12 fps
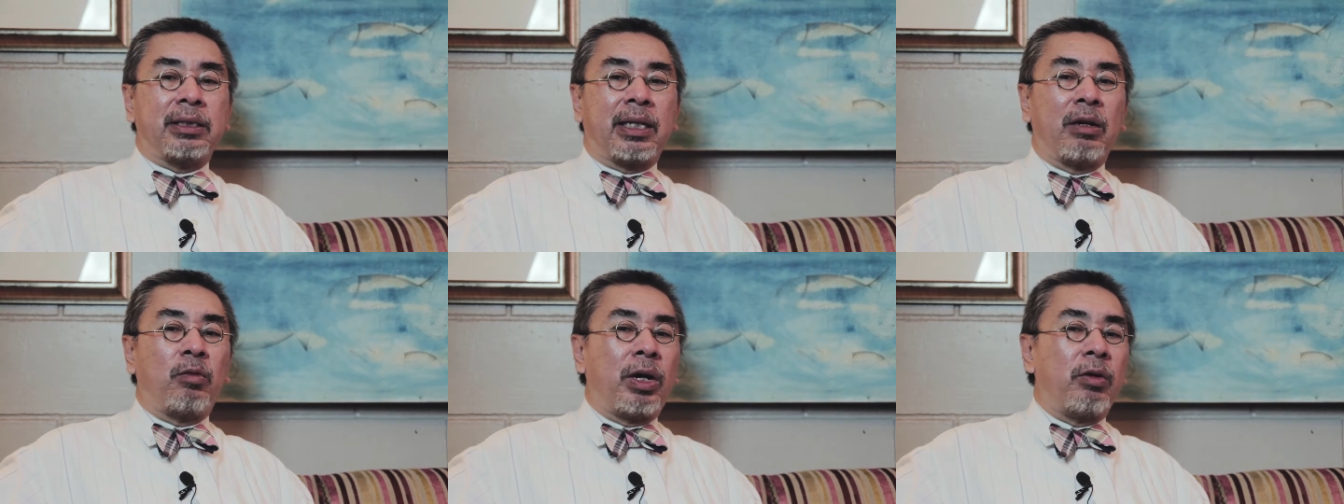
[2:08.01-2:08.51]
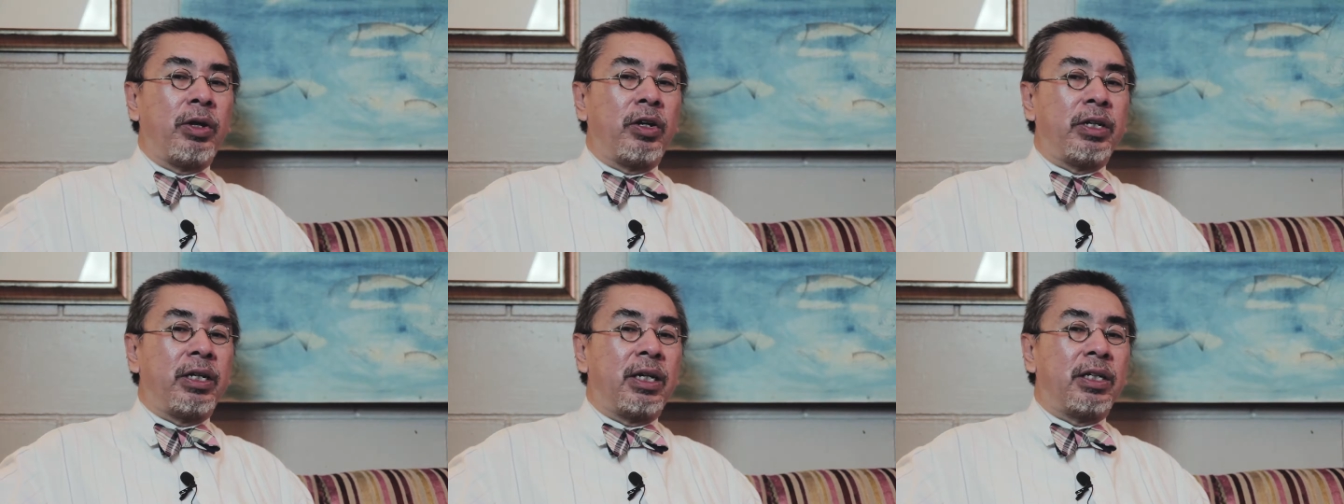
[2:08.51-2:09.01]
can one way
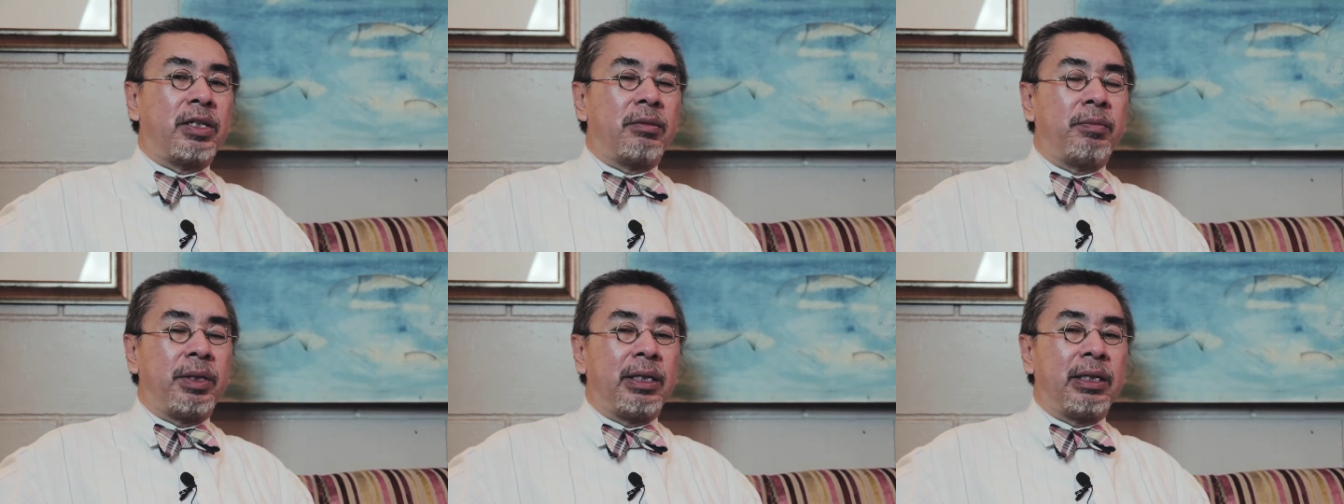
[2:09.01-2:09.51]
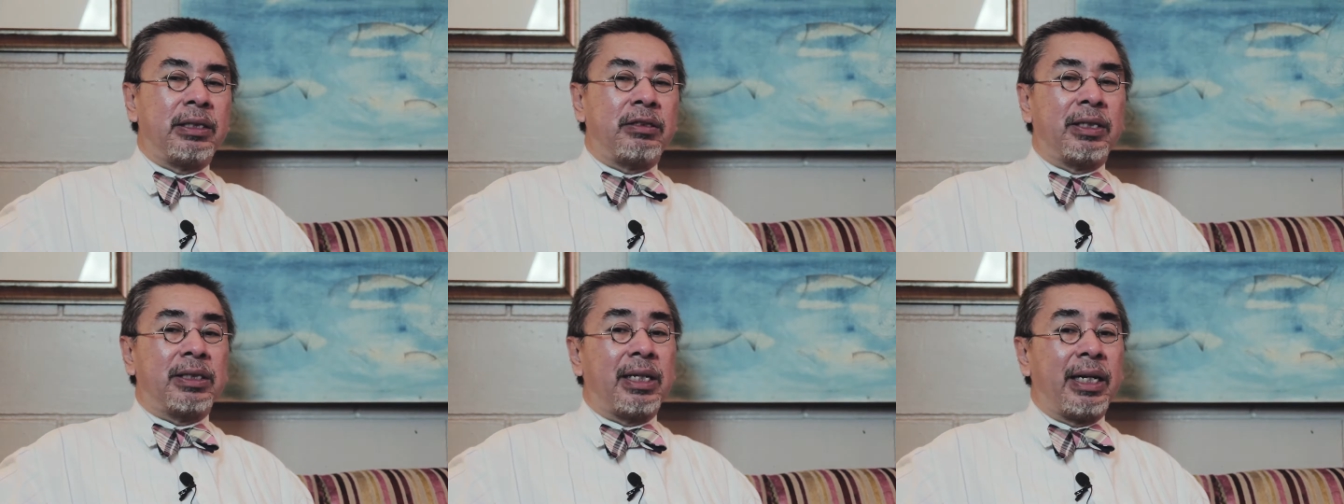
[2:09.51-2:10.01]
or the other be
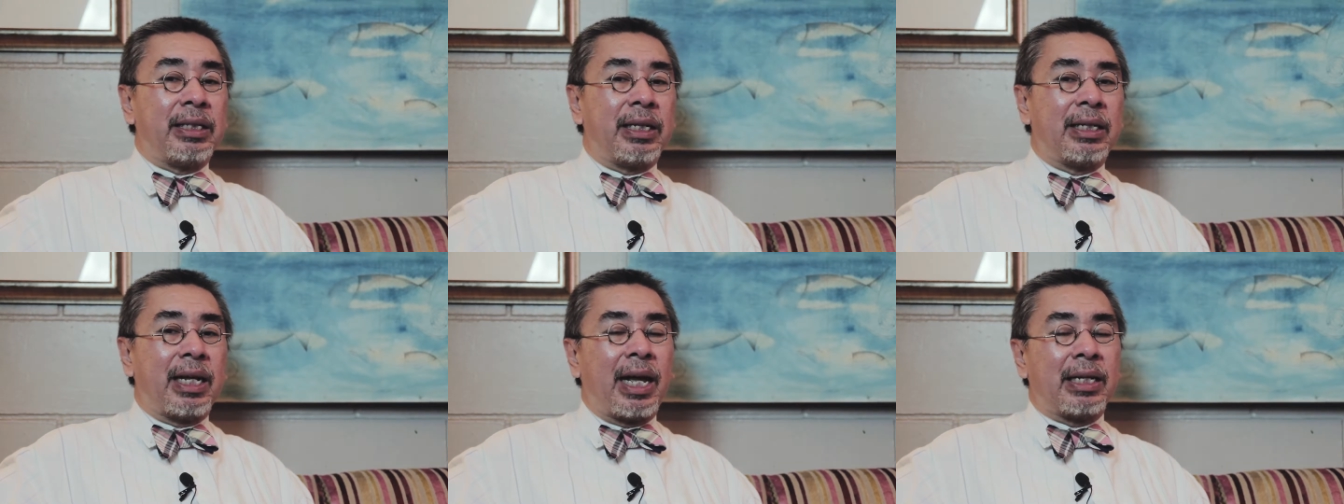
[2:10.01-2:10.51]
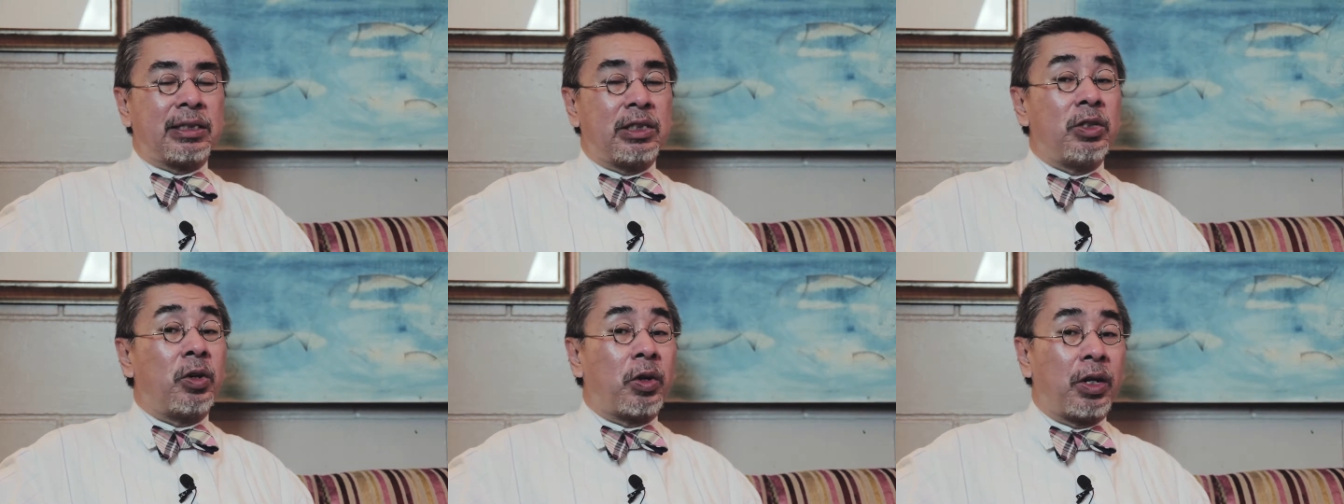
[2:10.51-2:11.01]
translated as
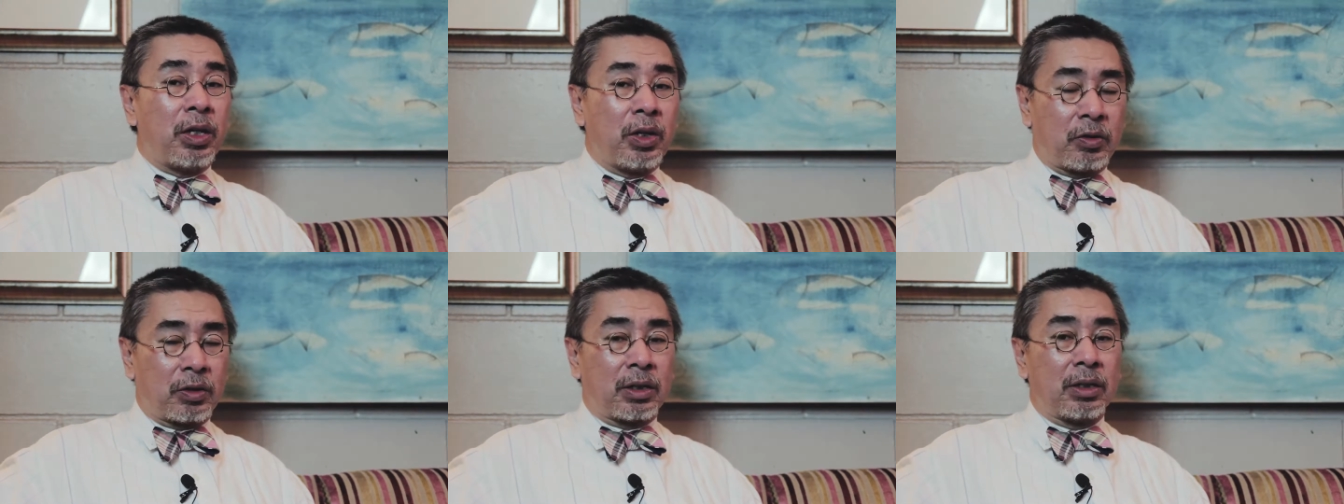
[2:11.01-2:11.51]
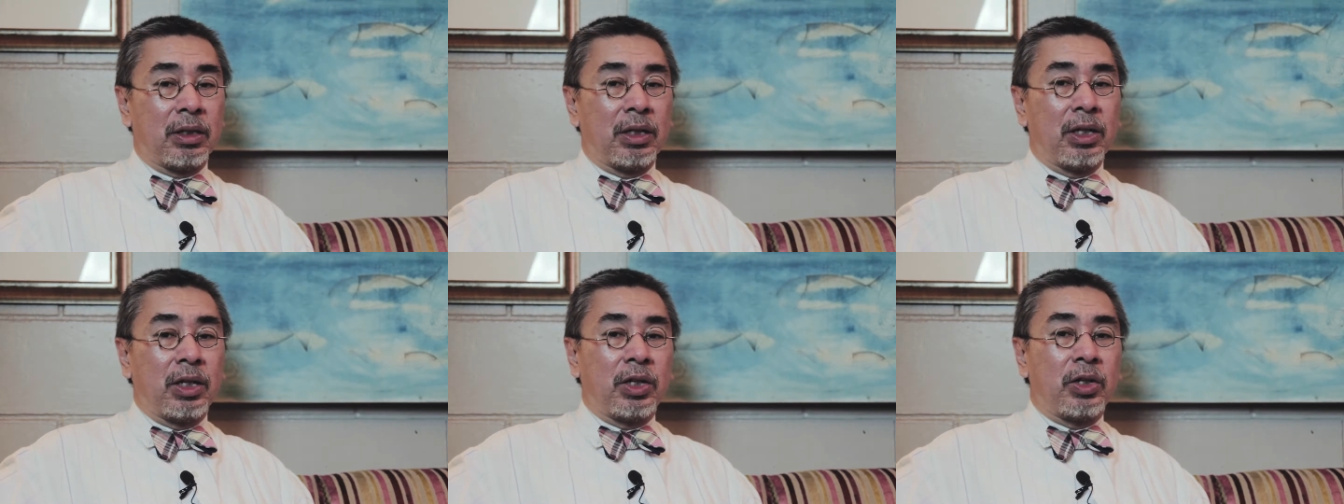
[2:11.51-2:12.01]
your look,
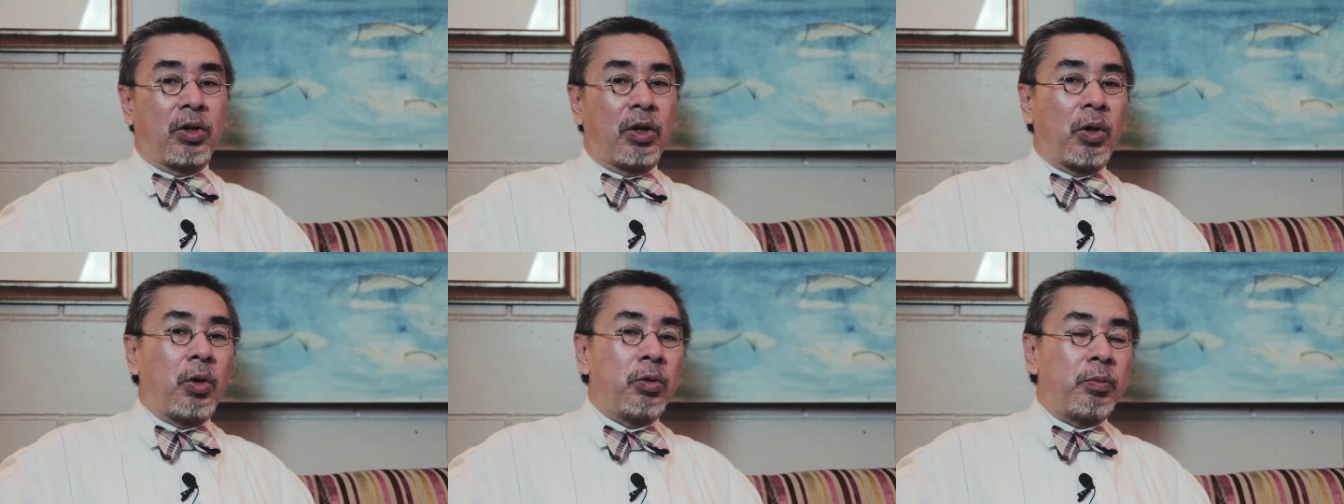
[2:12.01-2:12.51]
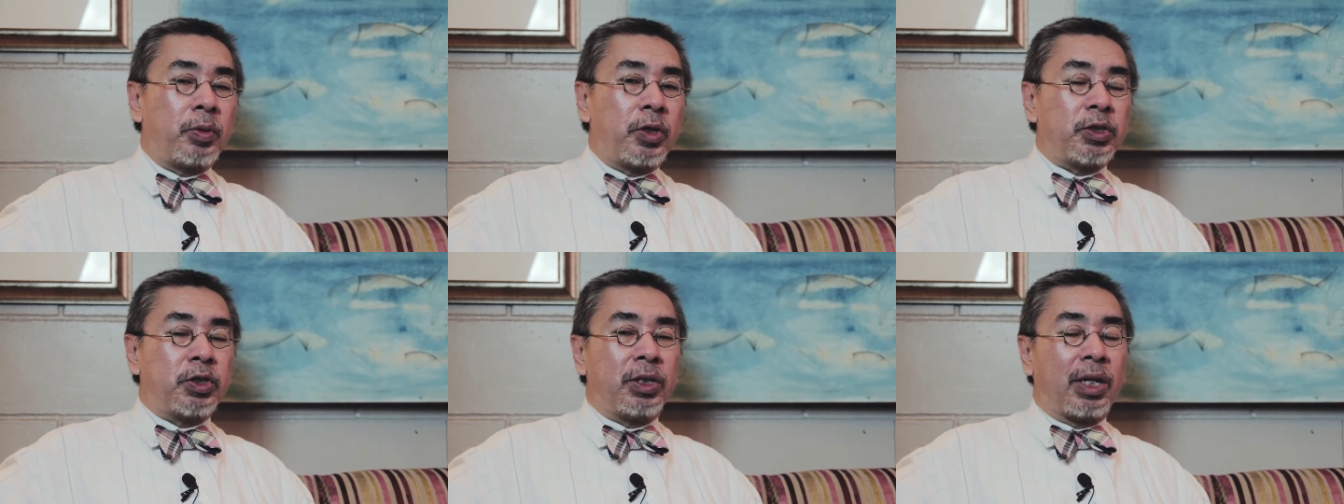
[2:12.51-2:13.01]
your own
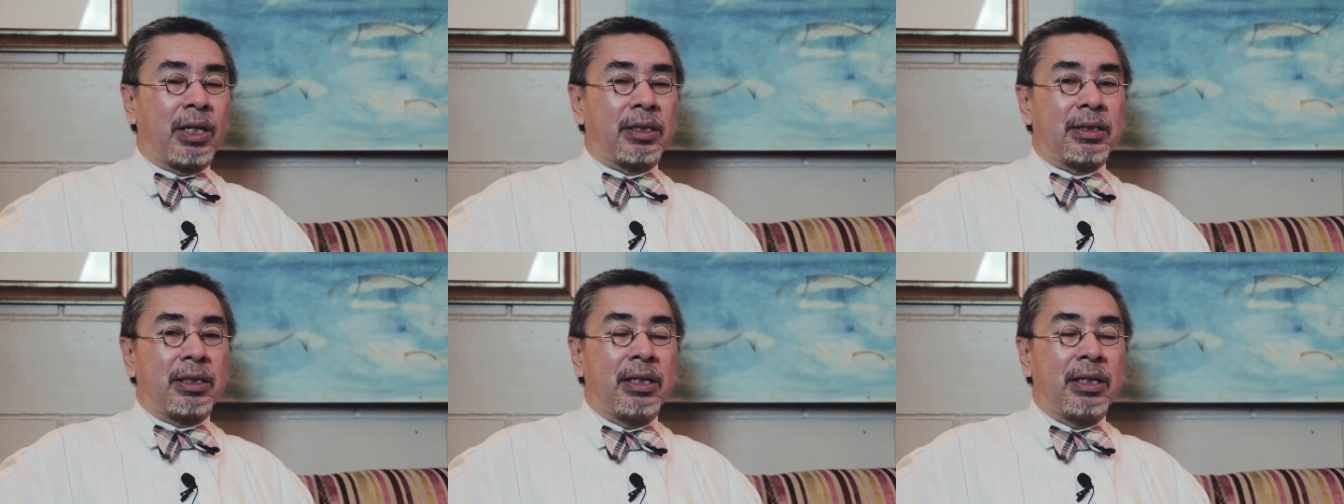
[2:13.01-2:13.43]
personal